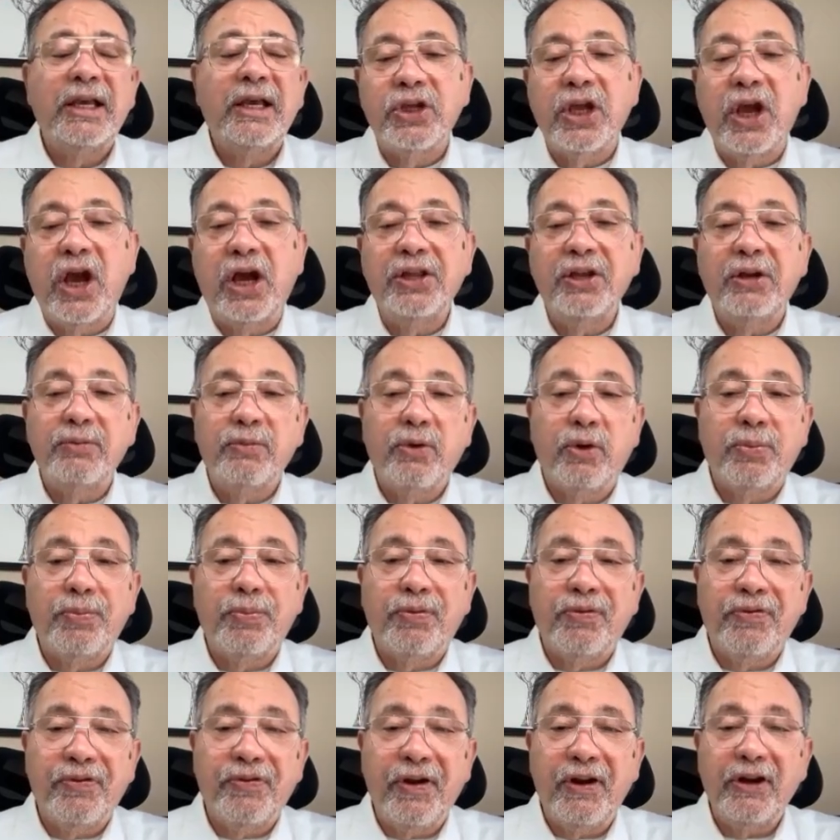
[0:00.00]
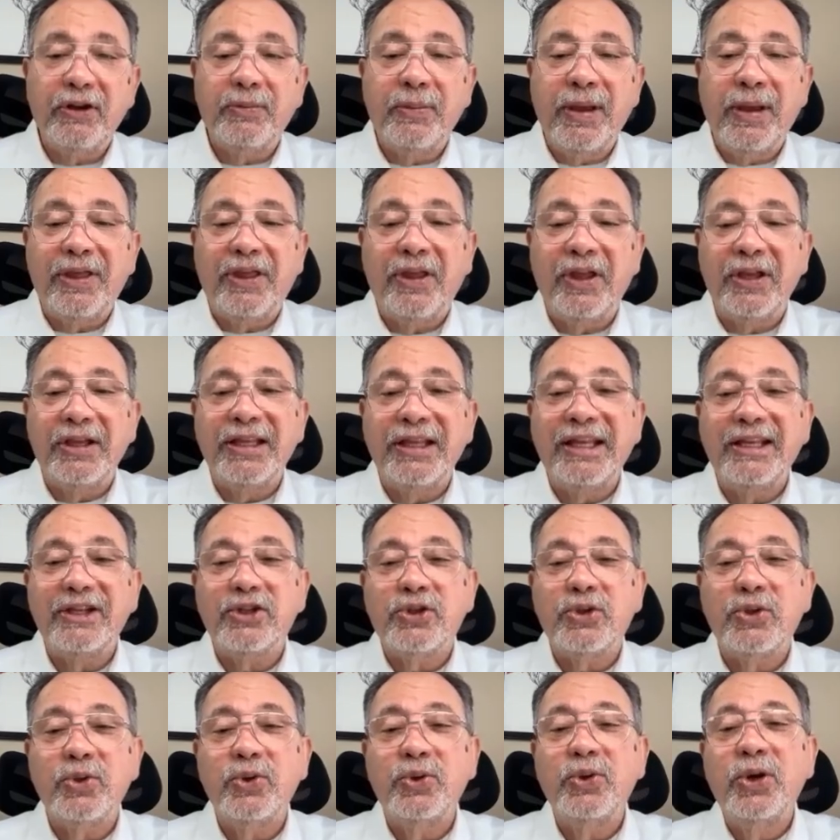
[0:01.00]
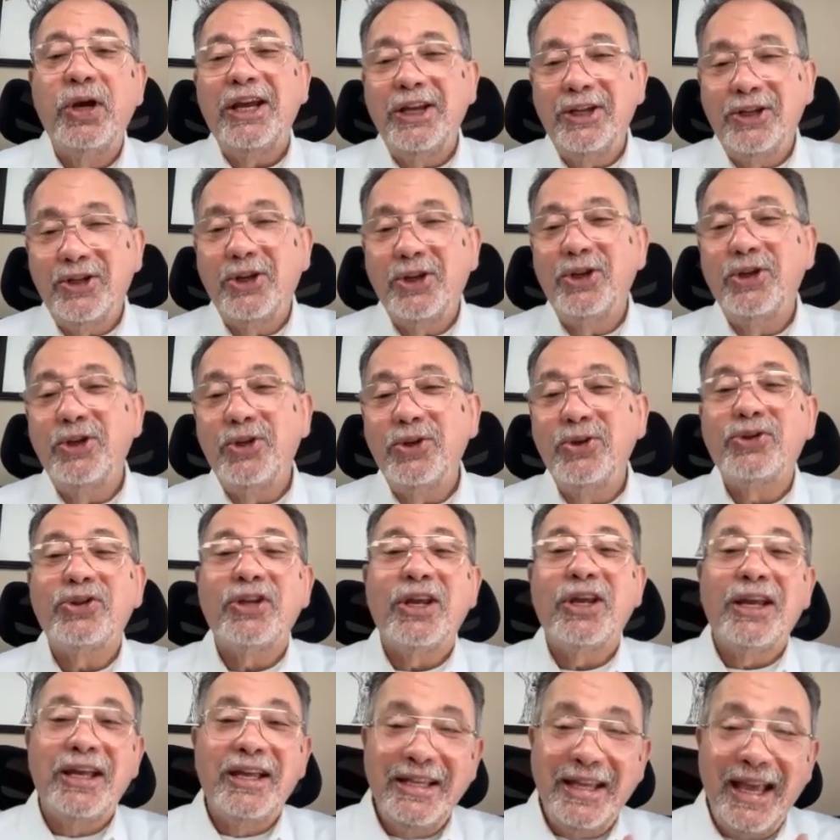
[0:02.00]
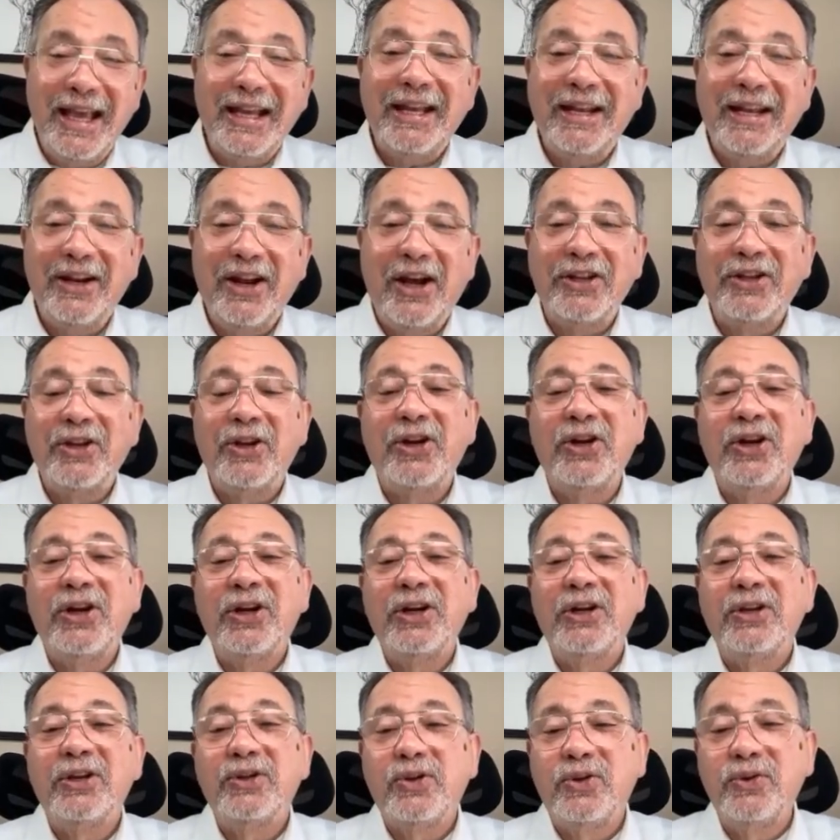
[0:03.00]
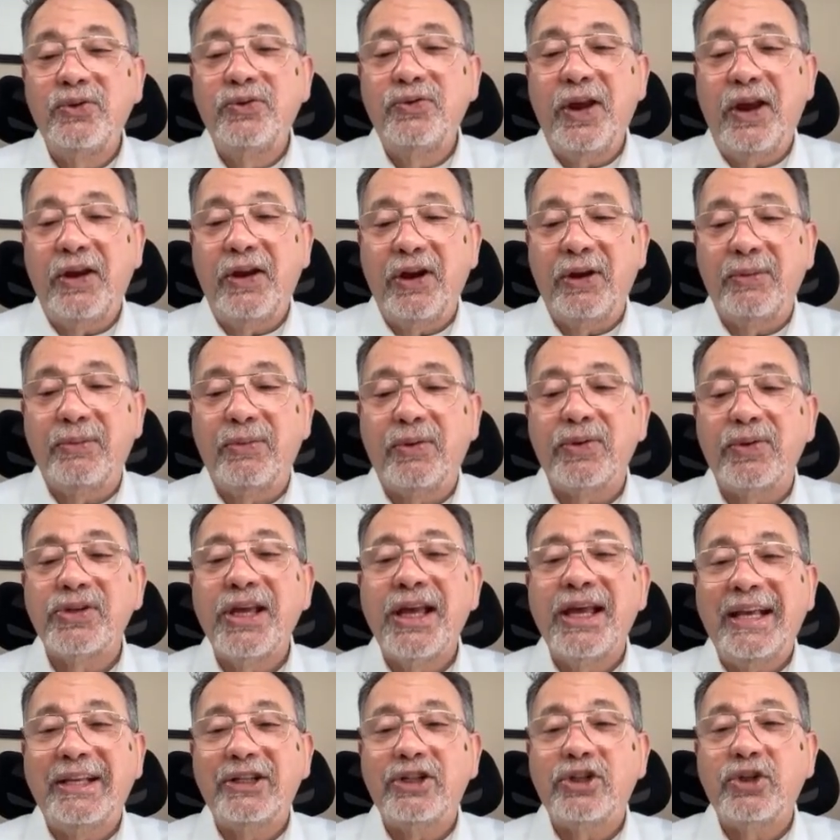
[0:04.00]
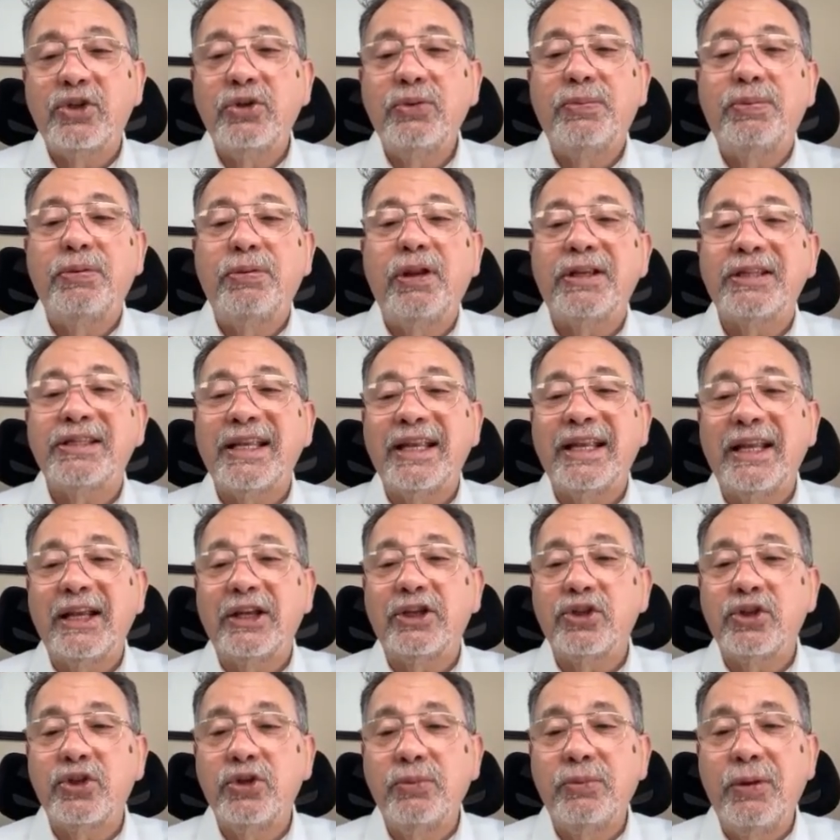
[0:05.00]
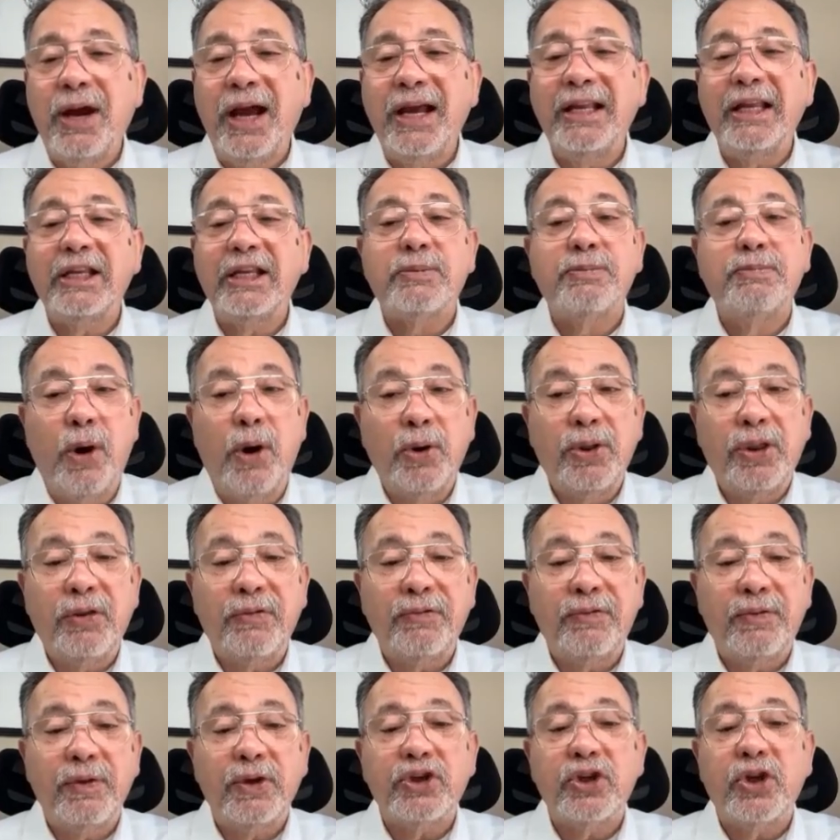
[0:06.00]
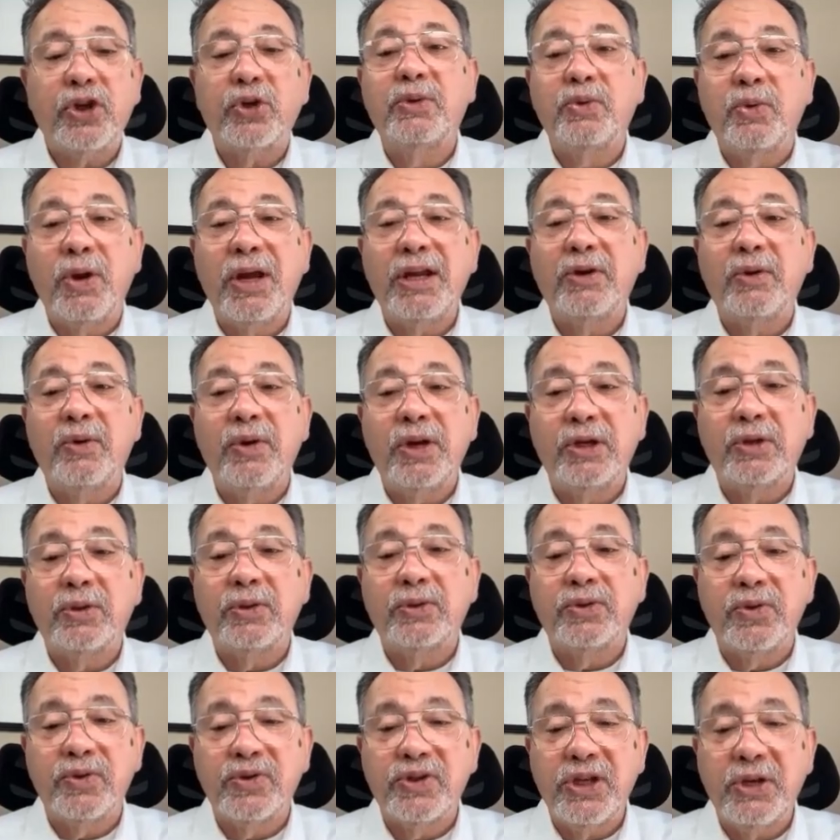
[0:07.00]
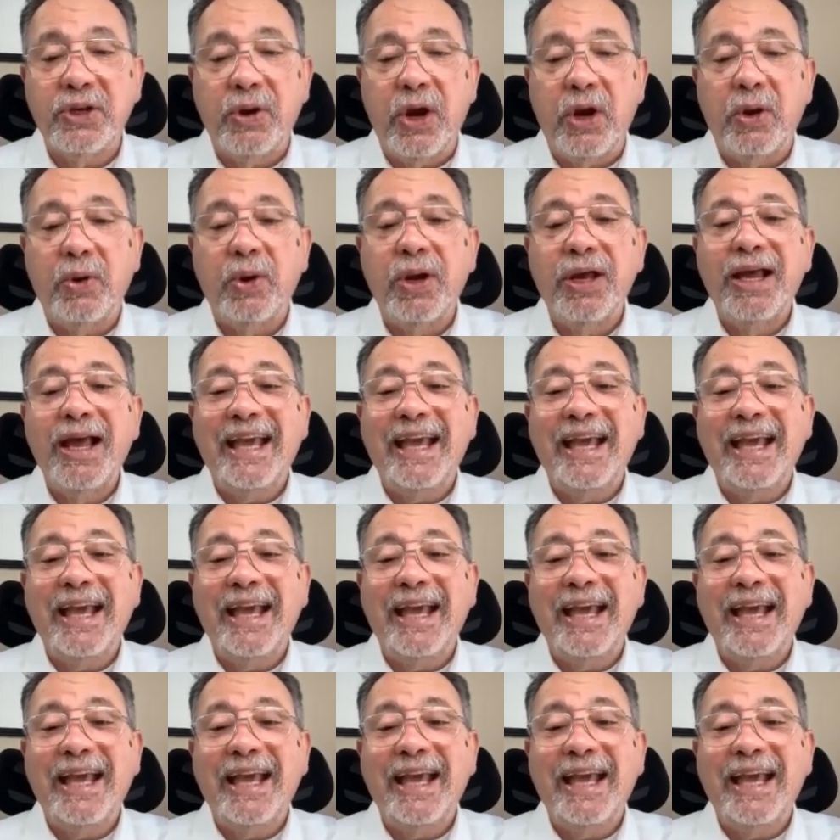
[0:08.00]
The other more preferred method is to introduce yet another two variables, x2 plus and x2 minus, both of which are greater or equal to 0.